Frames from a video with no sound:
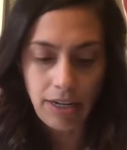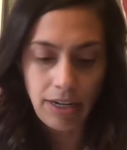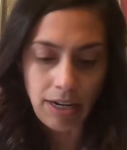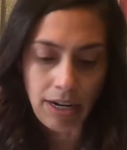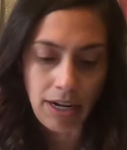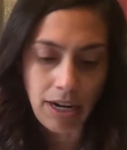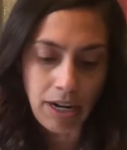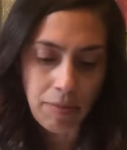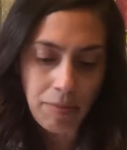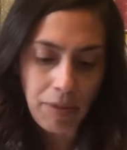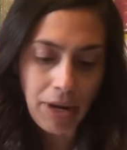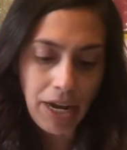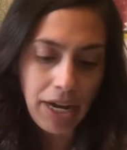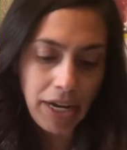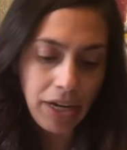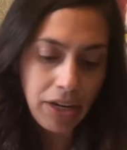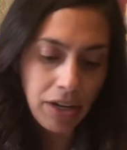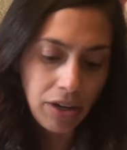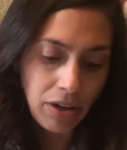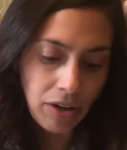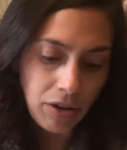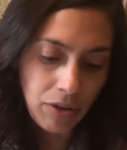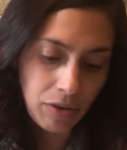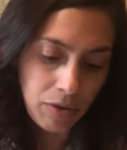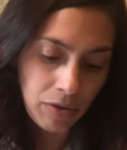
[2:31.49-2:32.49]
I
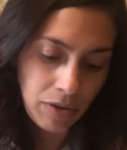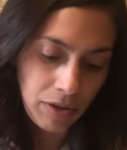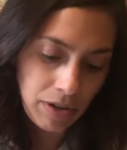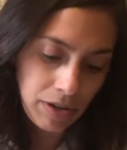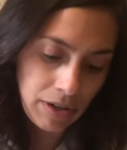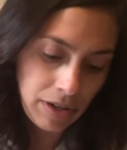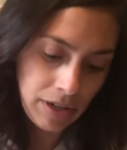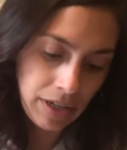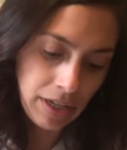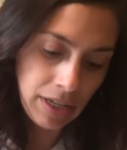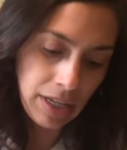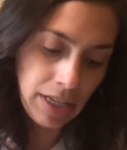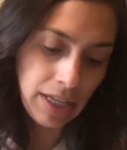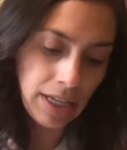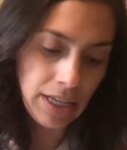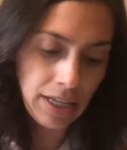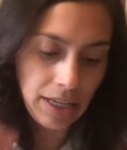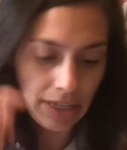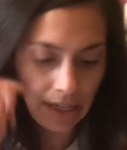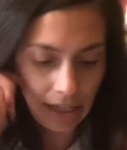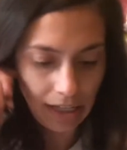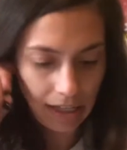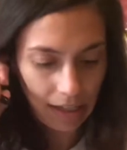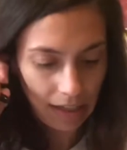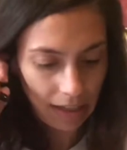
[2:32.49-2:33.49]
know,
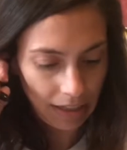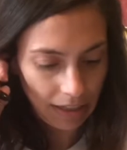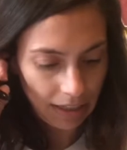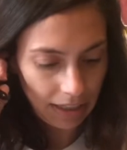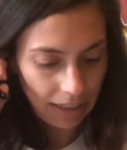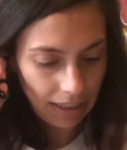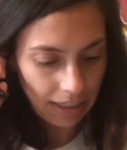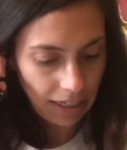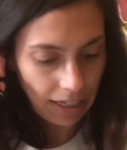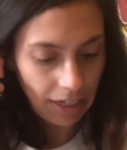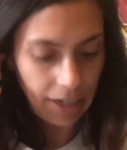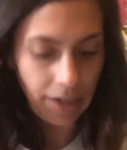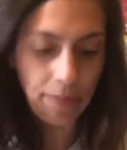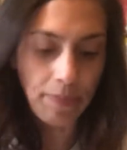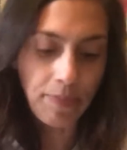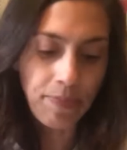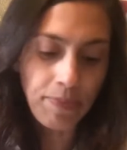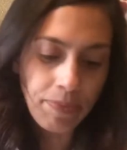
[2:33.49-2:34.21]
let's see,